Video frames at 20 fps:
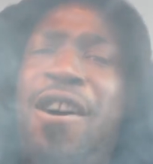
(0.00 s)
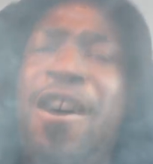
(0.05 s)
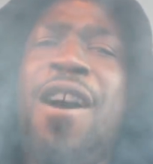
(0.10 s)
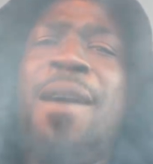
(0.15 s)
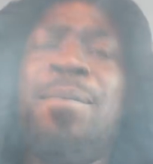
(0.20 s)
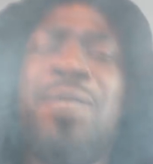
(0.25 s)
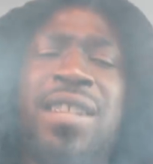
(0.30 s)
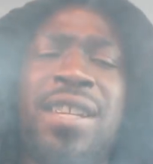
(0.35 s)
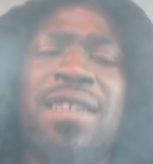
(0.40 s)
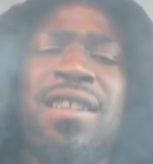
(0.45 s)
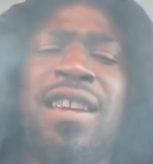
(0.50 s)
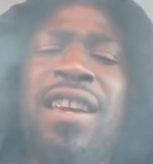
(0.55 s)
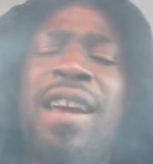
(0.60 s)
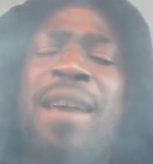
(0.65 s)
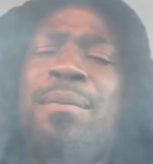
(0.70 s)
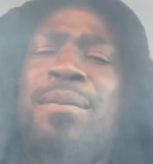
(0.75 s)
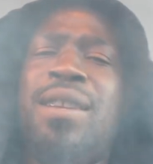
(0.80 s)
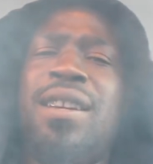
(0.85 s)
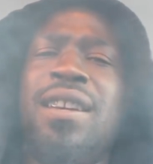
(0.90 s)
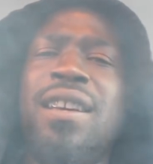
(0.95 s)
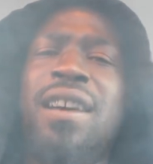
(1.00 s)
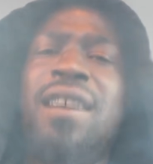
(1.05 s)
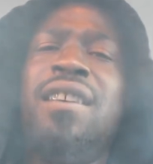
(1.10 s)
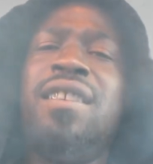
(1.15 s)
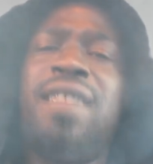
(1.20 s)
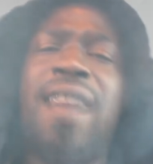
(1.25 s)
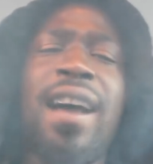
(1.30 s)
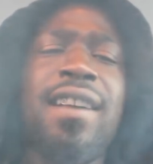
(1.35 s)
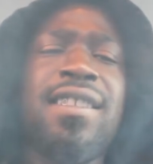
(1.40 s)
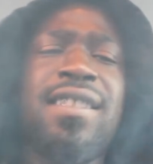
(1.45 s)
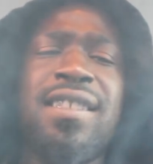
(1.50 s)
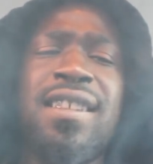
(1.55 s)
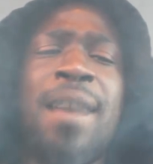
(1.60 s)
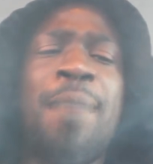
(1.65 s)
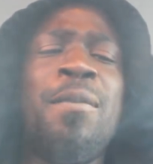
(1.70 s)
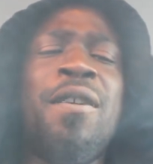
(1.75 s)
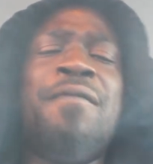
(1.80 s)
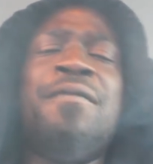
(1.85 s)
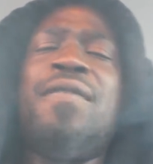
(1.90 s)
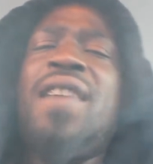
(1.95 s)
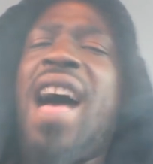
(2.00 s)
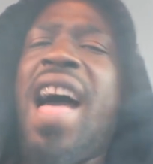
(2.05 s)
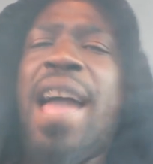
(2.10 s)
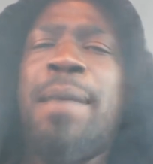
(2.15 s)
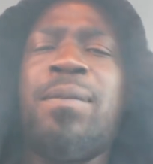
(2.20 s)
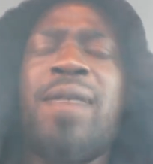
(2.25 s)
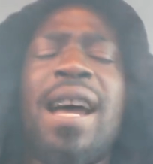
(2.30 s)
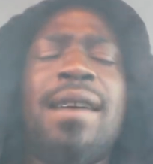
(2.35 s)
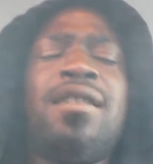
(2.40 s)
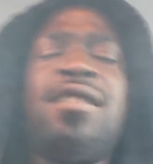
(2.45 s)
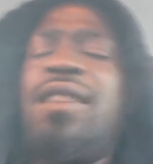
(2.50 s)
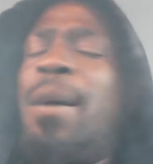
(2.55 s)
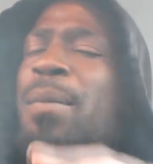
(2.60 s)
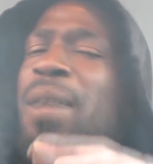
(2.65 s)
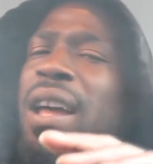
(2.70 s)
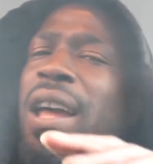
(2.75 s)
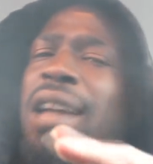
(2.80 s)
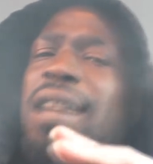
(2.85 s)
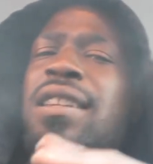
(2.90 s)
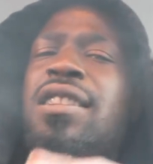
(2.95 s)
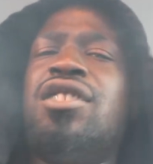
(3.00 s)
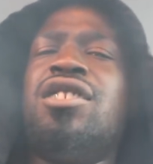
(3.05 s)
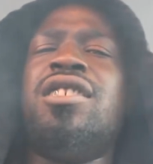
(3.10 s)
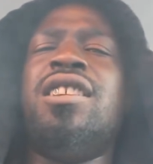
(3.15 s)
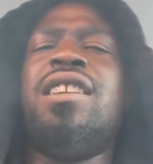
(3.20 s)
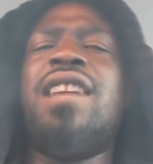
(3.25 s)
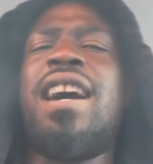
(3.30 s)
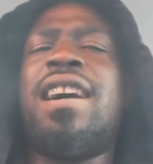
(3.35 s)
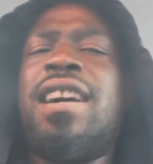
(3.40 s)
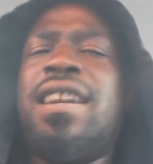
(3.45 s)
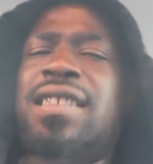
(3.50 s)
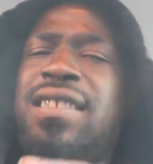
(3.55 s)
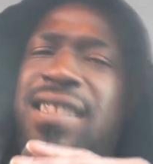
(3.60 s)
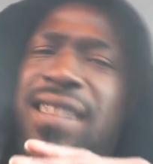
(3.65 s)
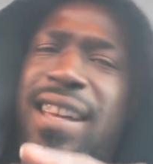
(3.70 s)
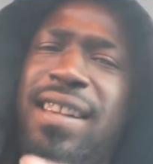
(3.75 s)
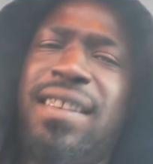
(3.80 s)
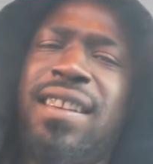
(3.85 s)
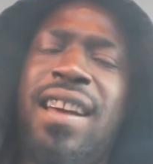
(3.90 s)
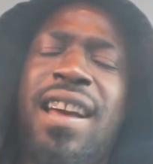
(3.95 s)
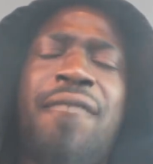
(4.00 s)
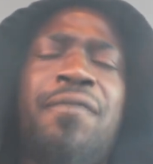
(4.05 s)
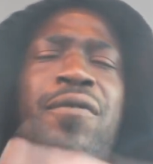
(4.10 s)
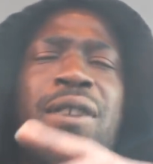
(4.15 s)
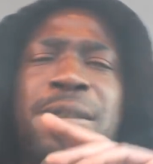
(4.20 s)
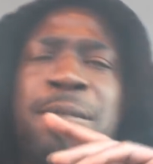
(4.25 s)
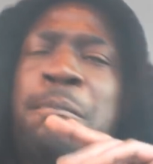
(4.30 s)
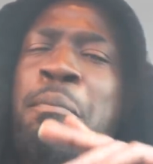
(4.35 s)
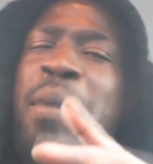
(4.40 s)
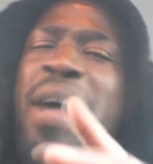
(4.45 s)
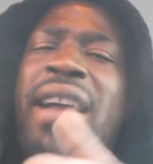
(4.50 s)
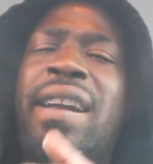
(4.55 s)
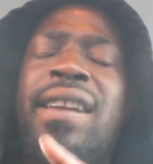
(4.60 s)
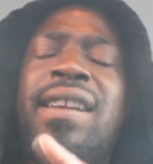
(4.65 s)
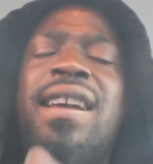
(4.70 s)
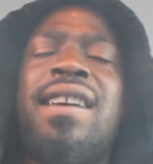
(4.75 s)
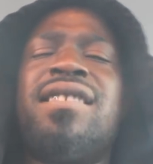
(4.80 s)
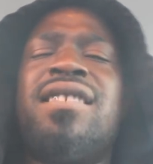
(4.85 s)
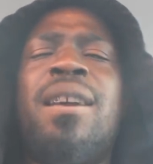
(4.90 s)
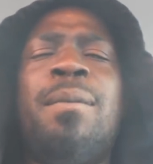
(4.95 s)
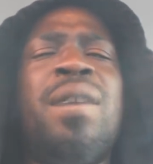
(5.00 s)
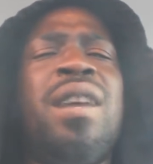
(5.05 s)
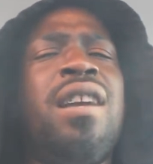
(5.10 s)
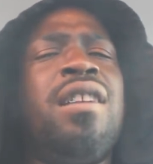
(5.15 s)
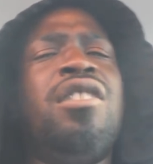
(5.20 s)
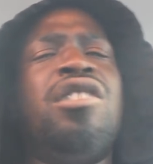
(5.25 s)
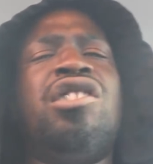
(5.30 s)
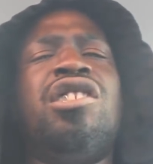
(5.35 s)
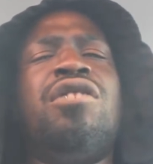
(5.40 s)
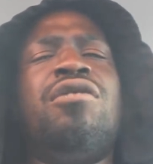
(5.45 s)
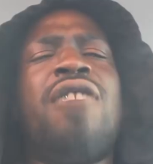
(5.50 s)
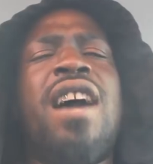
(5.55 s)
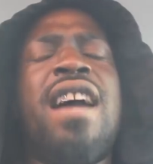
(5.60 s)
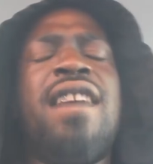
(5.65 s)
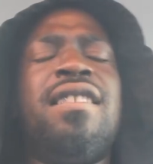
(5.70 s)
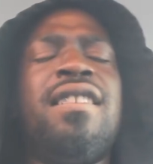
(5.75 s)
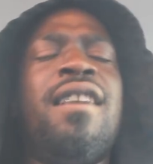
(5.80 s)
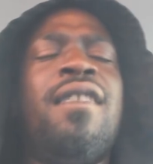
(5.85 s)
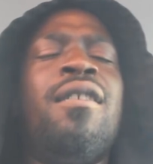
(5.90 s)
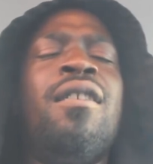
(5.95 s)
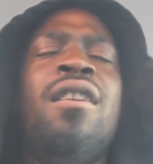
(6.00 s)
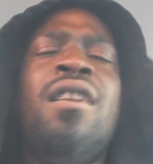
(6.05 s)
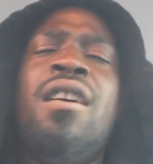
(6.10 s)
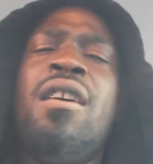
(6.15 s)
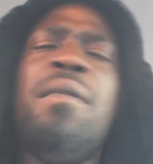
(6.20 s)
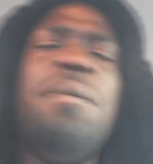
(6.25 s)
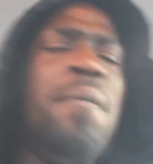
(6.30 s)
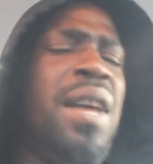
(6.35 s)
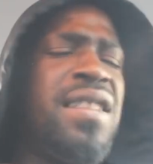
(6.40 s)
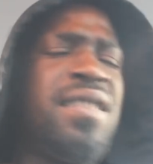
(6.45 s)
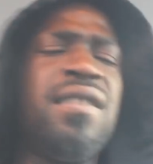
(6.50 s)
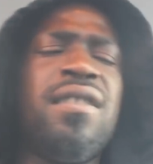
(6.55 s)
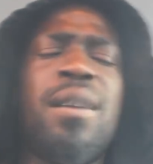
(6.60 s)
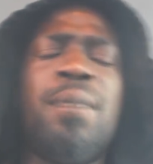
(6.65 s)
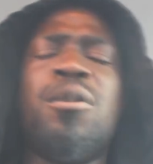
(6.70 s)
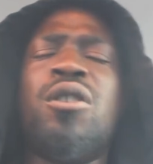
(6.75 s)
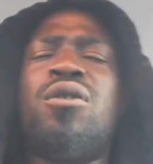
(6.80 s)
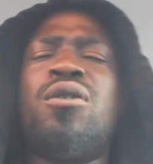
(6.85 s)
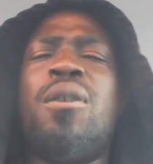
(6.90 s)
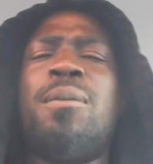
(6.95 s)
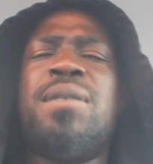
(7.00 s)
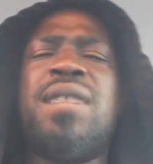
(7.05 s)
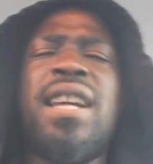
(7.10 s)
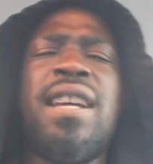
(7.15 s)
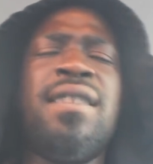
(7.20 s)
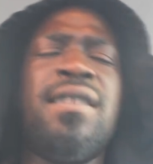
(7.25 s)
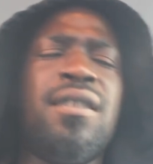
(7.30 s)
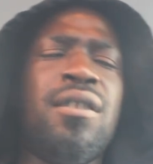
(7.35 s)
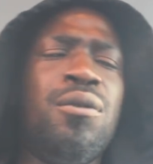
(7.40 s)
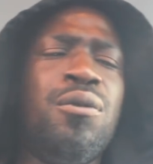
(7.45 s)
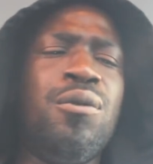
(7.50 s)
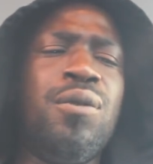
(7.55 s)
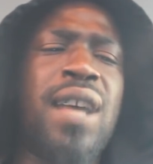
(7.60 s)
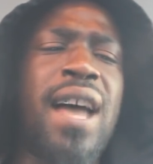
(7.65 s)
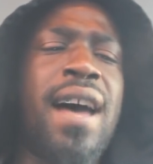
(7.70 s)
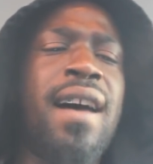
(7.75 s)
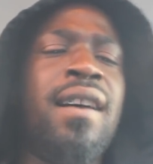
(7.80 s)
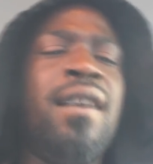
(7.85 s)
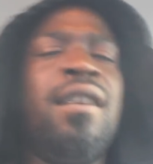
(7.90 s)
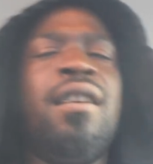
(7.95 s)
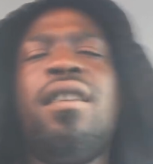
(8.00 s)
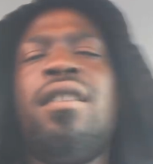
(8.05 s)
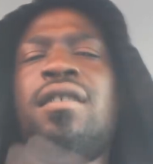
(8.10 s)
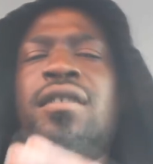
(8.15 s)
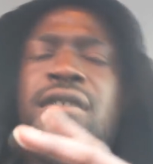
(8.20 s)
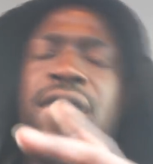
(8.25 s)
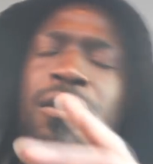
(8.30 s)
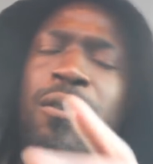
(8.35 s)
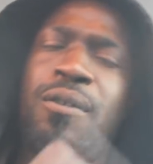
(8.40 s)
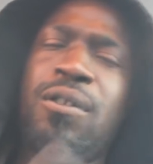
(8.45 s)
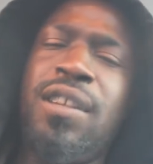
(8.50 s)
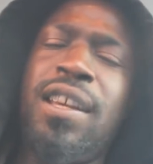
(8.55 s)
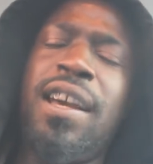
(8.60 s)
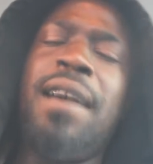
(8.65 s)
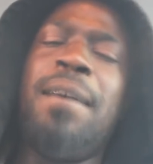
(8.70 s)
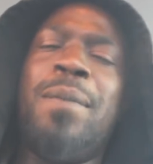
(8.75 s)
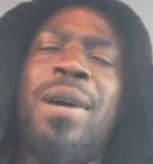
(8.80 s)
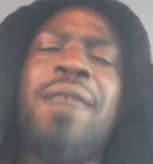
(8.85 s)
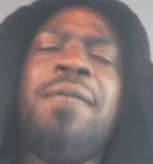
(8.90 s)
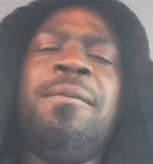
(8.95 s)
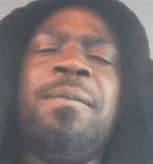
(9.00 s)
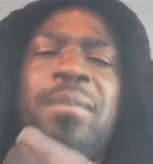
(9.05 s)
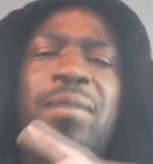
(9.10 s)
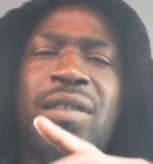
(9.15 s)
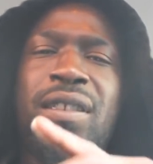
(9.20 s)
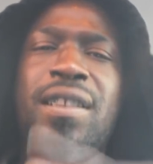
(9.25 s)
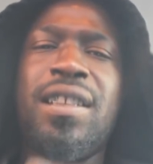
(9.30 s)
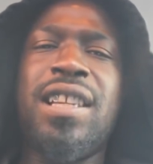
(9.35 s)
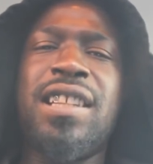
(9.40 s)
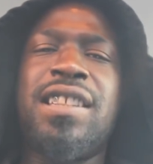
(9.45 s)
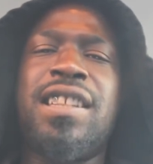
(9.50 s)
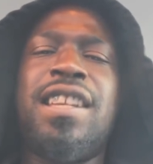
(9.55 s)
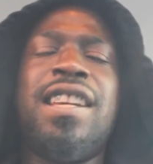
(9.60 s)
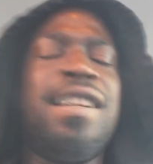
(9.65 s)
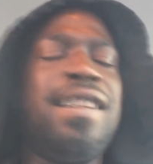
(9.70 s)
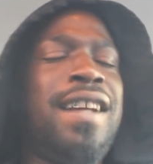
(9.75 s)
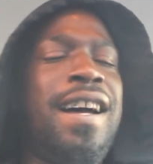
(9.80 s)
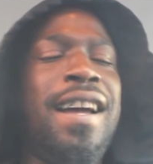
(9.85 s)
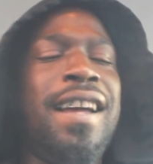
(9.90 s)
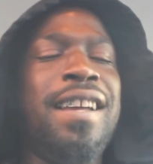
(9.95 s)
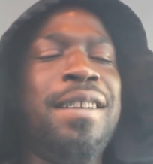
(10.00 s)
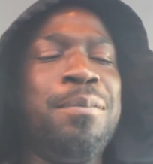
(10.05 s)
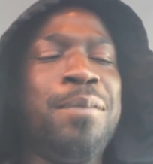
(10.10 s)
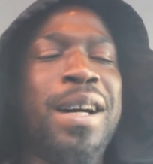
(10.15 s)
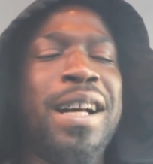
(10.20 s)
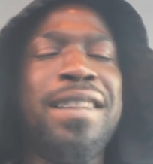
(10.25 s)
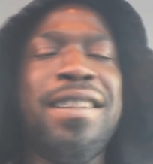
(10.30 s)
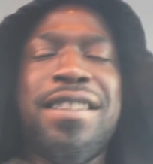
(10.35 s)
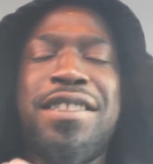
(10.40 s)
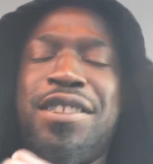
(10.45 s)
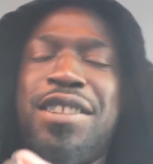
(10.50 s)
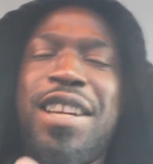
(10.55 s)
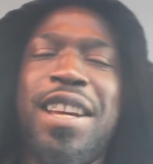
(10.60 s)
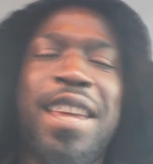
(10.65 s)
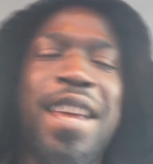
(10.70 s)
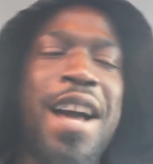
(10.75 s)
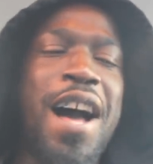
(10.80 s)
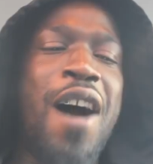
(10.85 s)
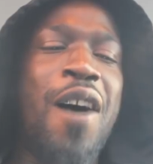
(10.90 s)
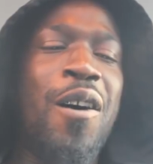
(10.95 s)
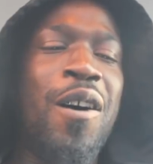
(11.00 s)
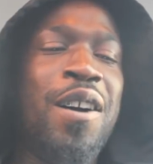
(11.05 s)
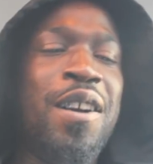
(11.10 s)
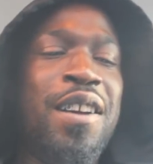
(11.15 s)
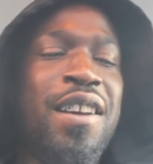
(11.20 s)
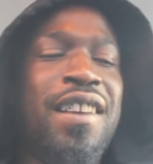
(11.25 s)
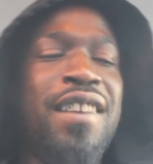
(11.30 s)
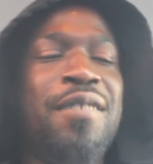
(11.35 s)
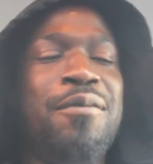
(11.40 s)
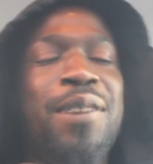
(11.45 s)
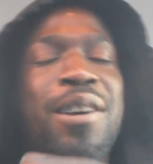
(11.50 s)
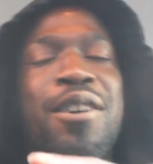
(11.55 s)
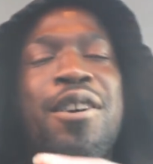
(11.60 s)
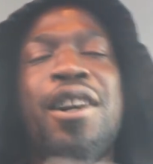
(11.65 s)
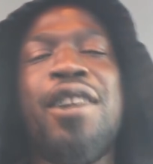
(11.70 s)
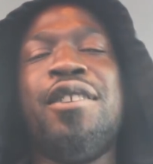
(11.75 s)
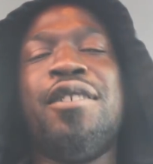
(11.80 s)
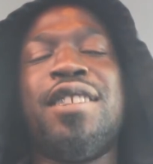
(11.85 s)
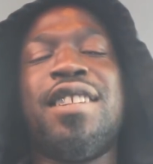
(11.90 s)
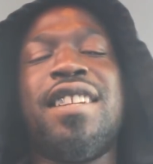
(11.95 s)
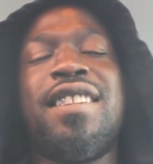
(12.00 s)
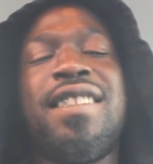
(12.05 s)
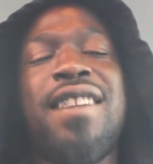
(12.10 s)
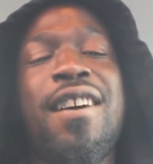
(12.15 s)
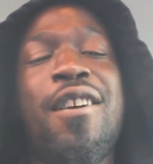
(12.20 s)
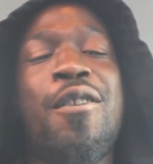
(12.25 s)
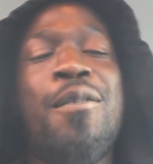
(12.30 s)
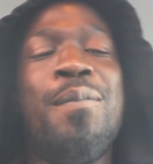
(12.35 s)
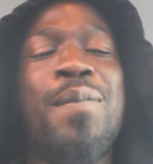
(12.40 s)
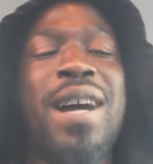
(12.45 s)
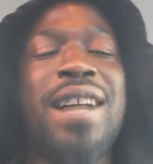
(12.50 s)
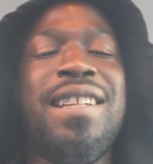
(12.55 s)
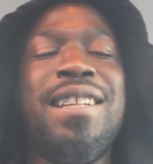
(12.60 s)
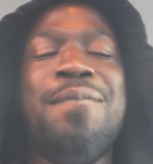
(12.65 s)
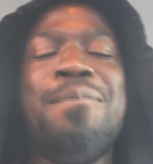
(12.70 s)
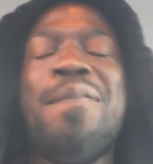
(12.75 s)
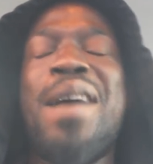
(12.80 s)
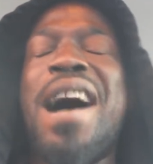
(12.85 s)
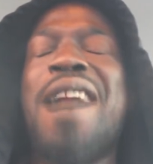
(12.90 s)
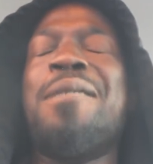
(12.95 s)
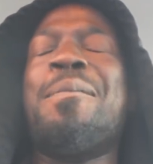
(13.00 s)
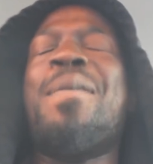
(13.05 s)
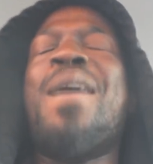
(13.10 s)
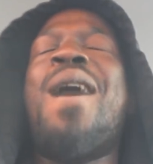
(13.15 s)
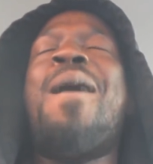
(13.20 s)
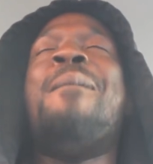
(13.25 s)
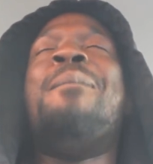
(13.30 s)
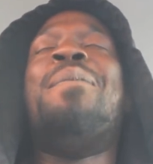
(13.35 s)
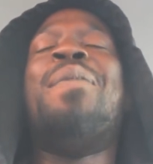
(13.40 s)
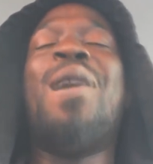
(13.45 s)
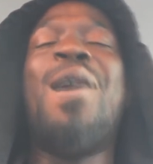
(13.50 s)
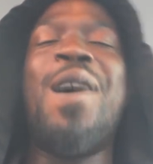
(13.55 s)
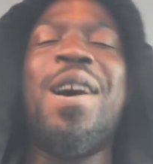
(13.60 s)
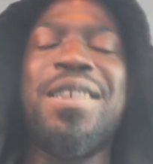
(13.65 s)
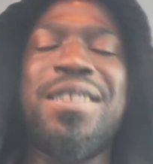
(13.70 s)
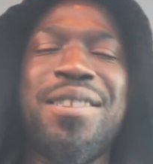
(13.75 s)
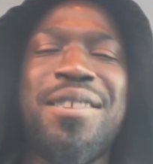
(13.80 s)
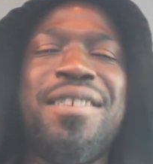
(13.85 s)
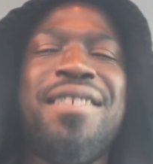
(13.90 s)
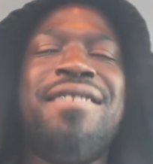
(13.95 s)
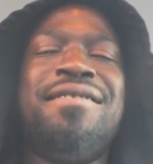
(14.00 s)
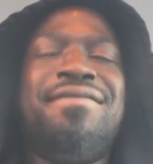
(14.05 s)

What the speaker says: calm thing, you get me? That summer vibe, that summer energy, like I said, everyone's banging that summer energy right now. Messing up the top tens and all that. So yeah, man, let's kick that in, man. Let's check it out. We're going on to Tell Money, Mad About Bars.